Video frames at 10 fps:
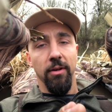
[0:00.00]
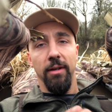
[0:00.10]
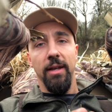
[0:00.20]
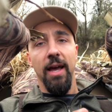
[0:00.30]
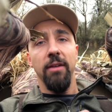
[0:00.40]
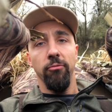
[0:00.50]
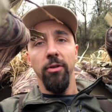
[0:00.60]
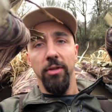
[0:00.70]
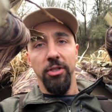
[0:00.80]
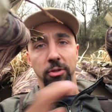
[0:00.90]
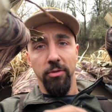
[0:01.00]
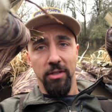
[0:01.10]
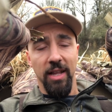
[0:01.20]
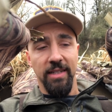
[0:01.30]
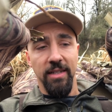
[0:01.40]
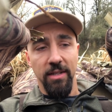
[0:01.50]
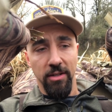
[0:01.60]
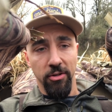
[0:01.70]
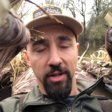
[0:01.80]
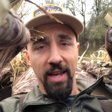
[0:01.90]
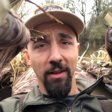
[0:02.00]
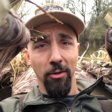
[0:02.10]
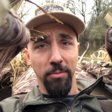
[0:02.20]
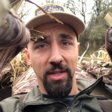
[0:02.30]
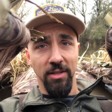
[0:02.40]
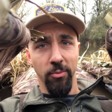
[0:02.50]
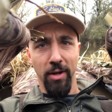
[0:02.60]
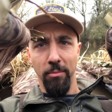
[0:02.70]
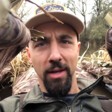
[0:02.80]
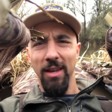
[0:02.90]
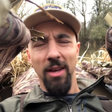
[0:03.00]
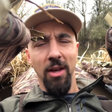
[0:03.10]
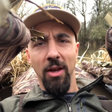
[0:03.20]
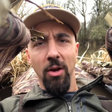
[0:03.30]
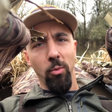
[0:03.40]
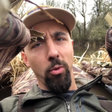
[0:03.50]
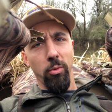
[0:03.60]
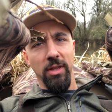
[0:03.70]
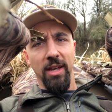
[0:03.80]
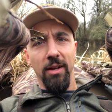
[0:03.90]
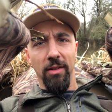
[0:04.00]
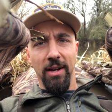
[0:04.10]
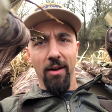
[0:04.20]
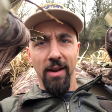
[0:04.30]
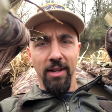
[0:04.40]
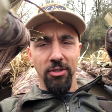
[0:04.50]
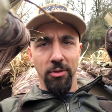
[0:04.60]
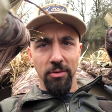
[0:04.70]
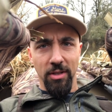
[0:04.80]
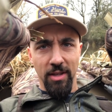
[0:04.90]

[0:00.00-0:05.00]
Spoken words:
had a real issue this last season during antelope season when I'm like, well, what the hell? Like onX shows that the